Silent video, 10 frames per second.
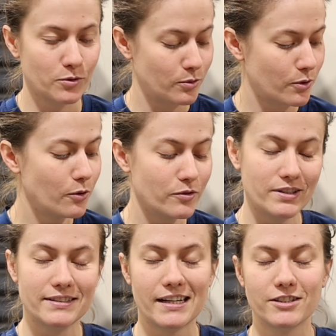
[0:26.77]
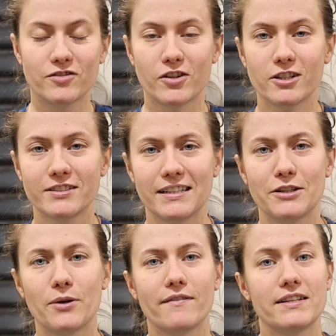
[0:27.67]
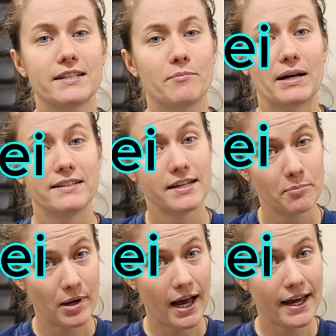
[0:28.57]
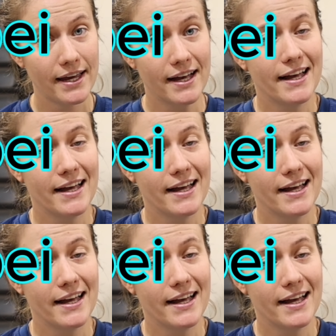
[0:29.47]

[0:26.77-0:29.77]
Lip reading: So we'll go over these guys first, and then you have the Depi,